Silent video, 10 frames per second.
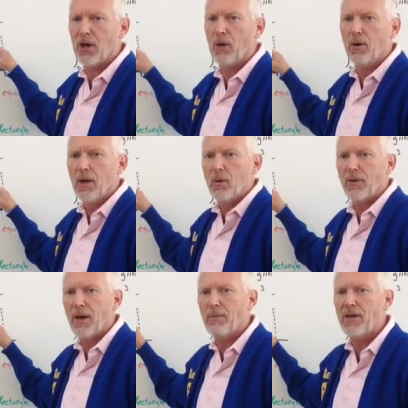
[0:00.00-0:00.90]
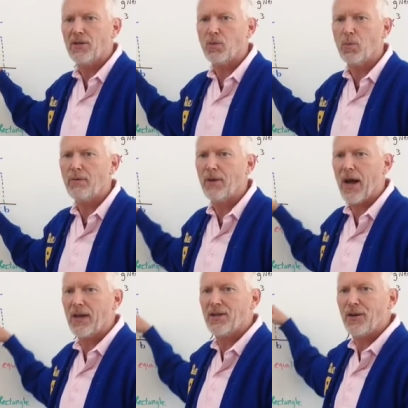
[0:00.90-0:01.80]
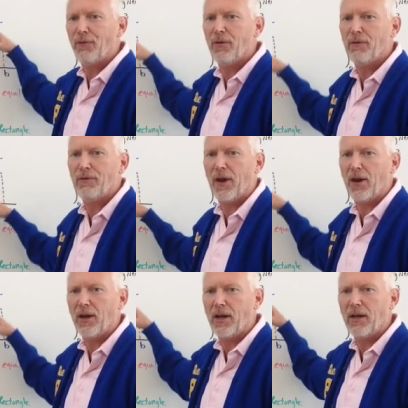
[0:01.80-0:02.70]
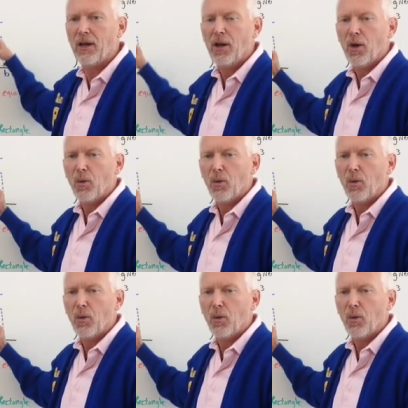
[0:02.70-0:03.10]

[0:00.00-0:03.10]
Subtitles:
So what that means is we've got different varying